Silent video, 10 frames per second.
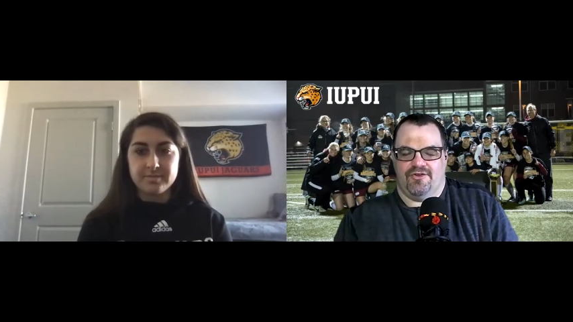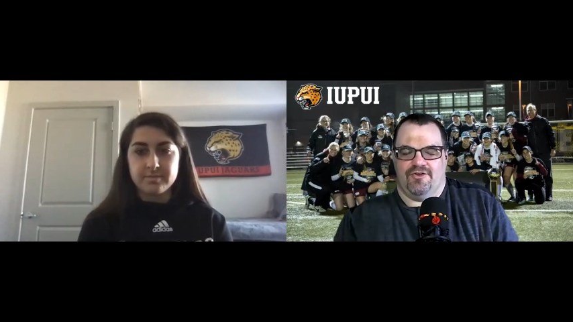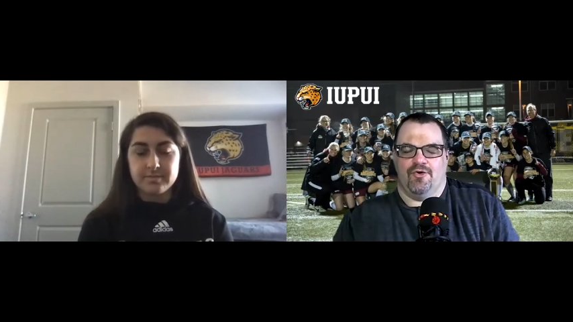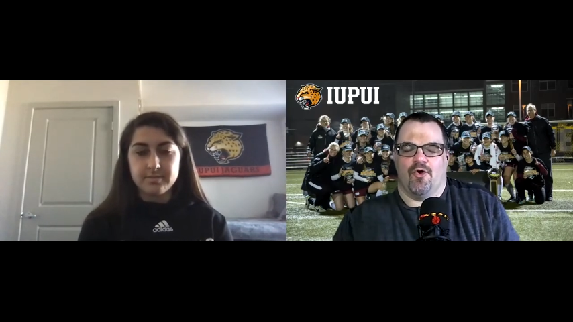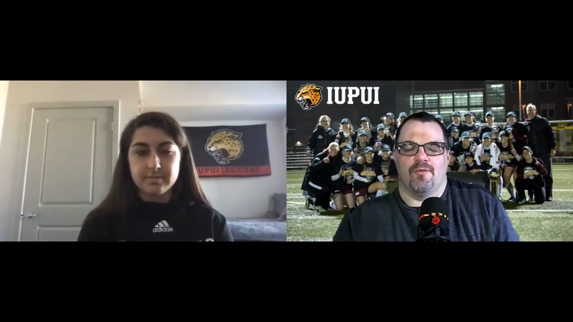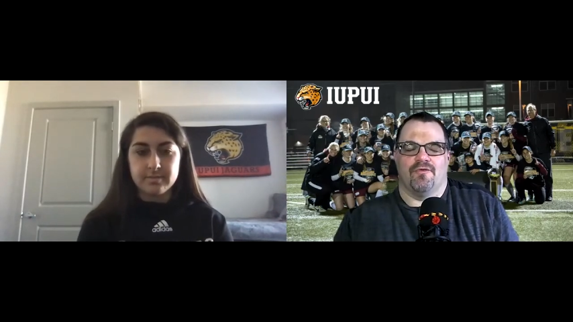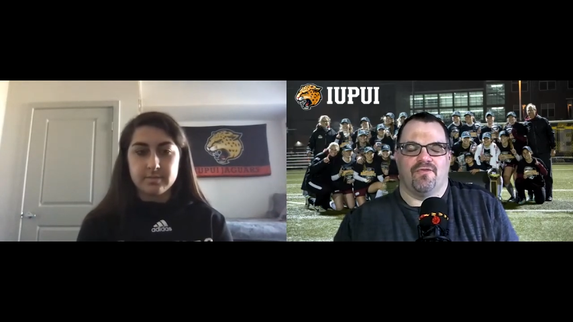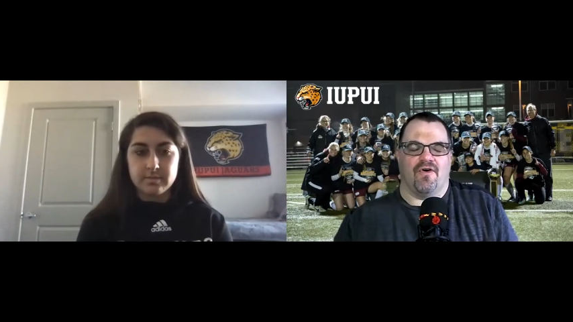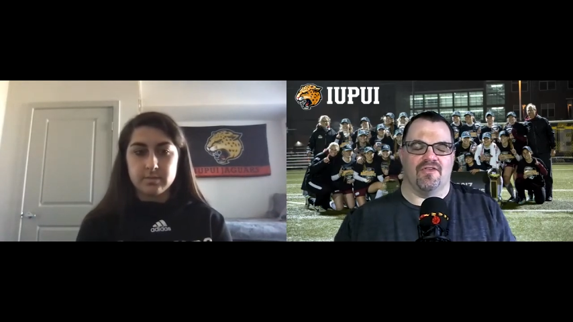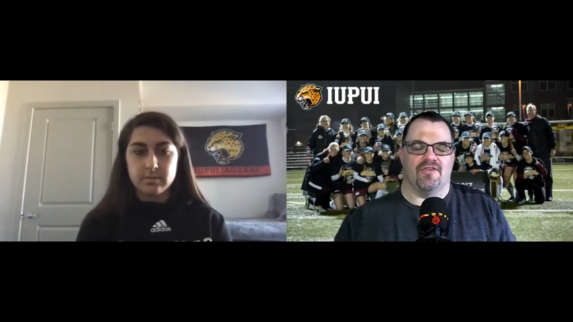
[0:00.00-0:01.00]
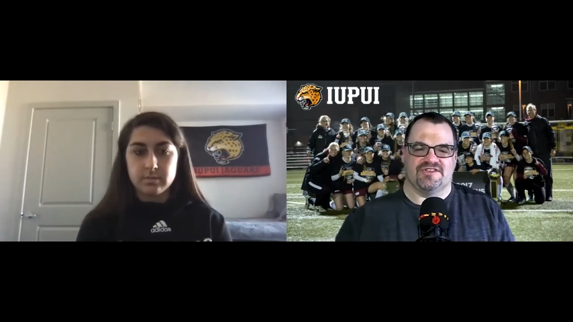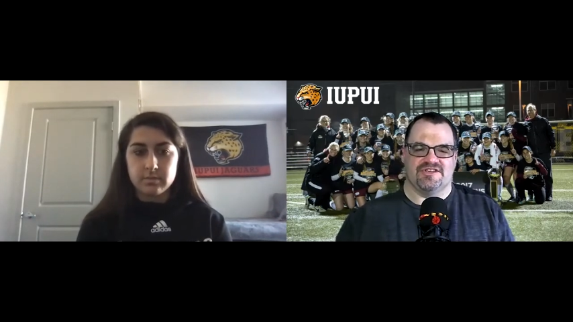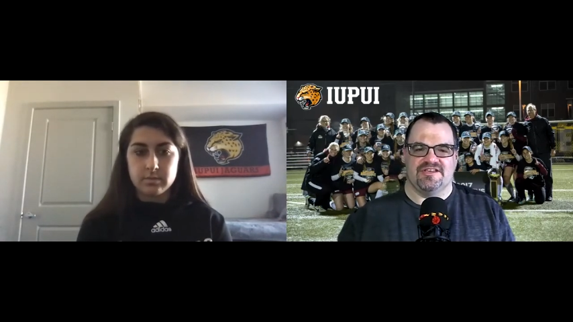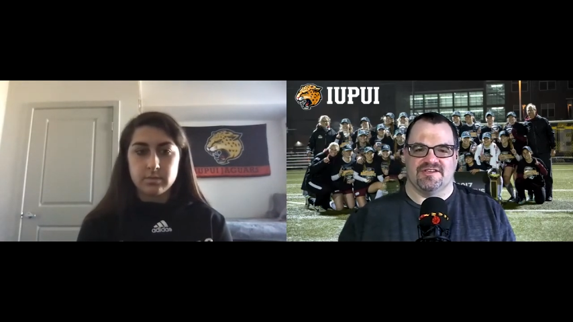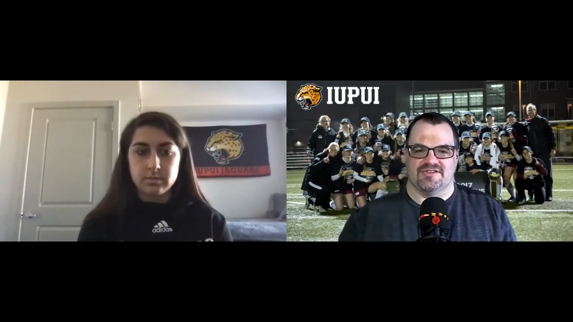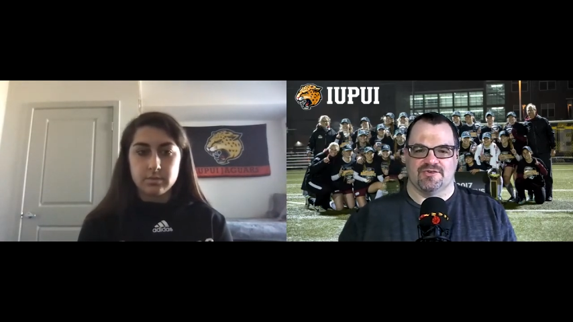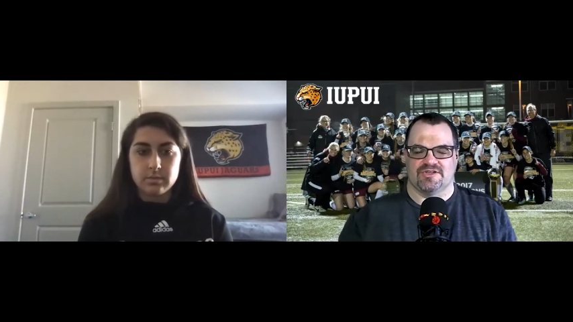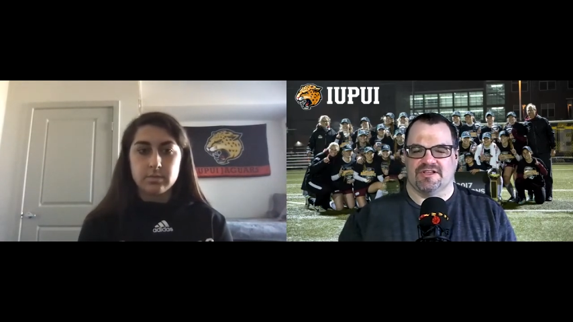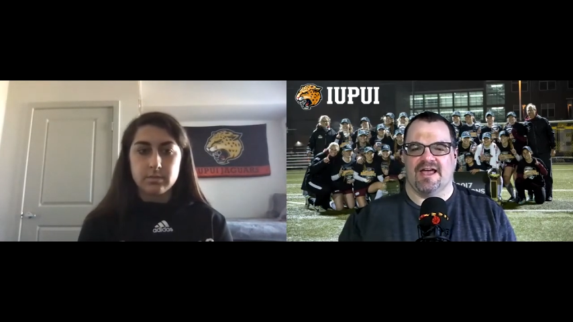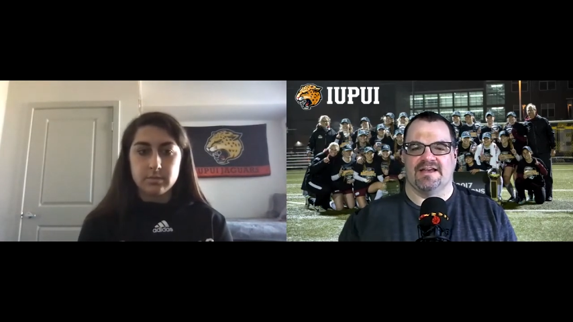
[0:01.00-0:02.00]
Speaker 1: your normal fall season so
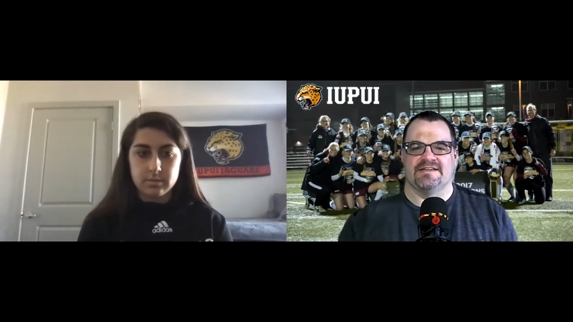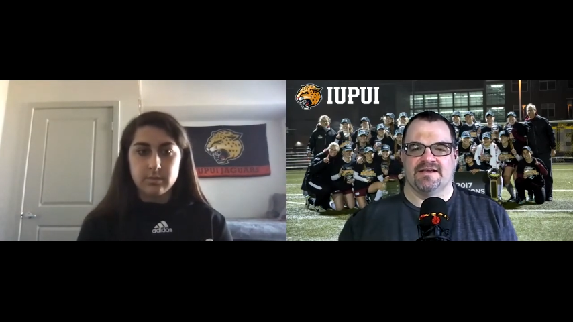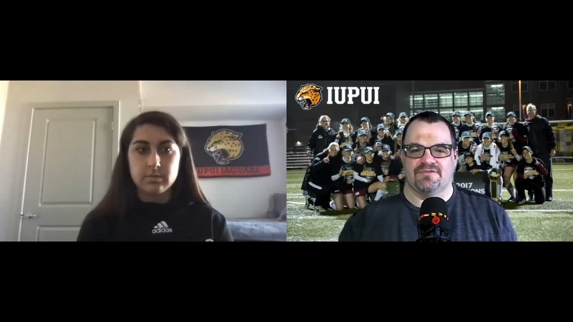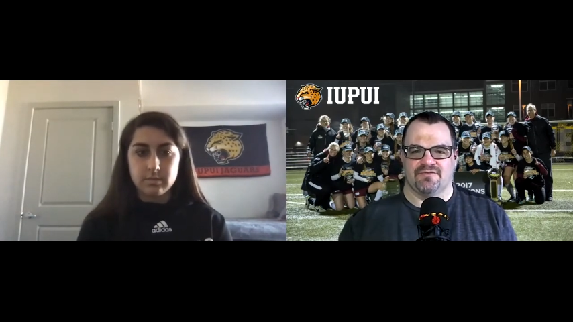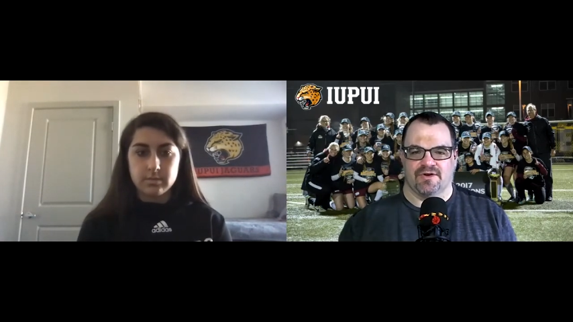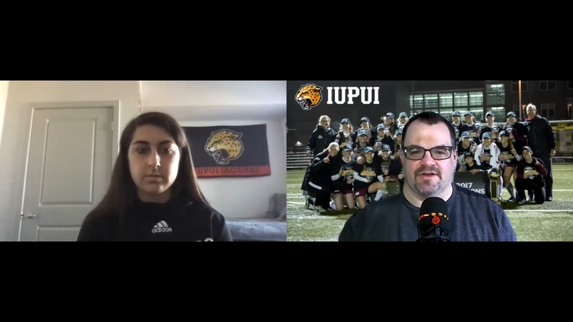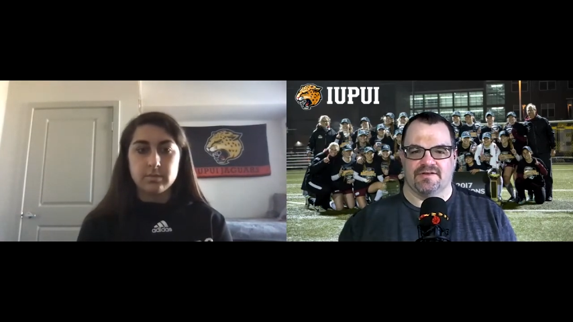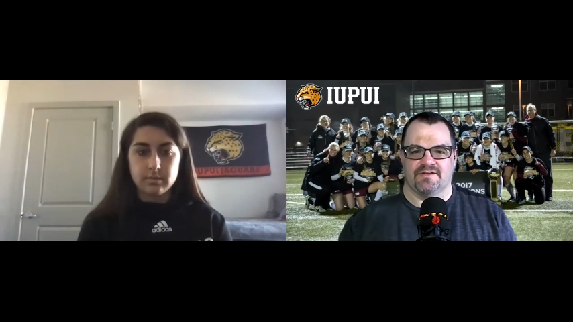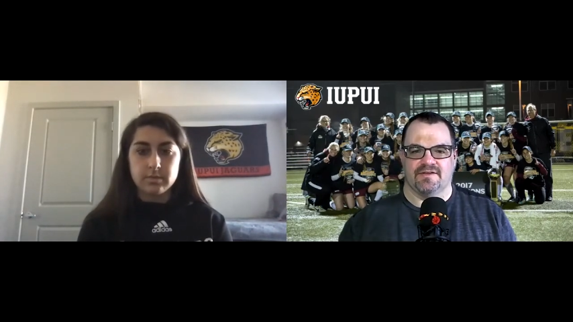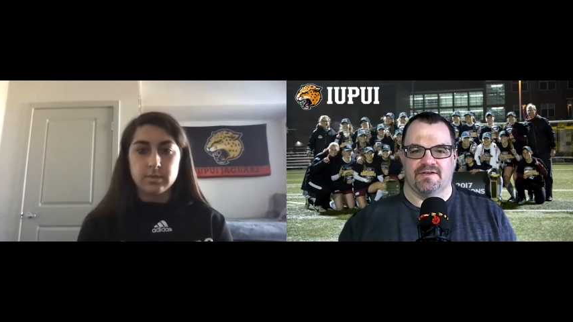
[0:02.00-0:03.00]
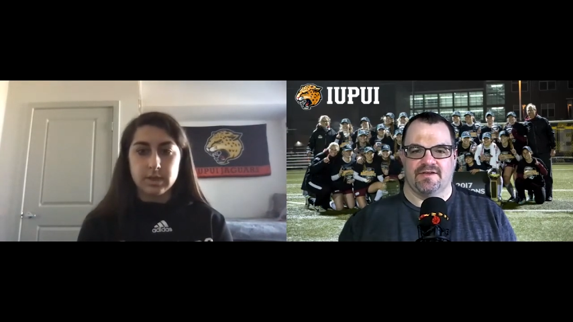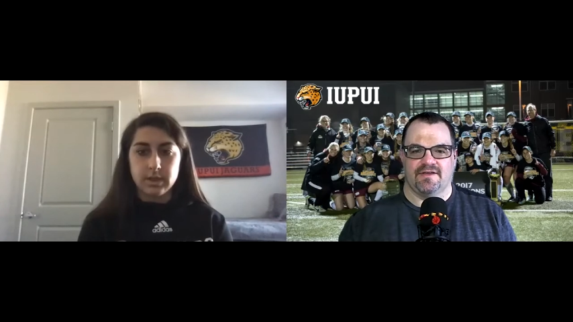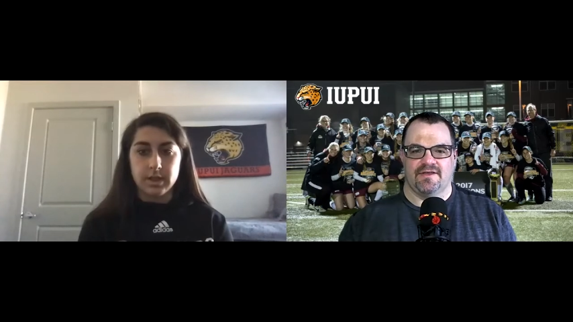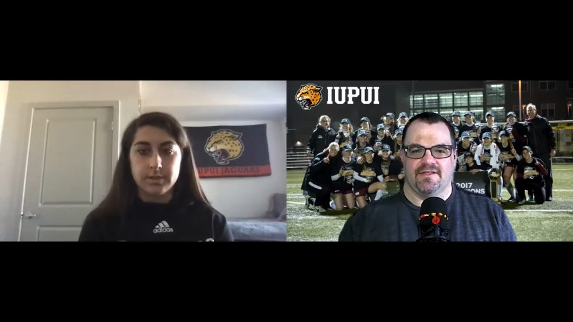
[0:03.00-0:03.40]
it's a lot different yeah.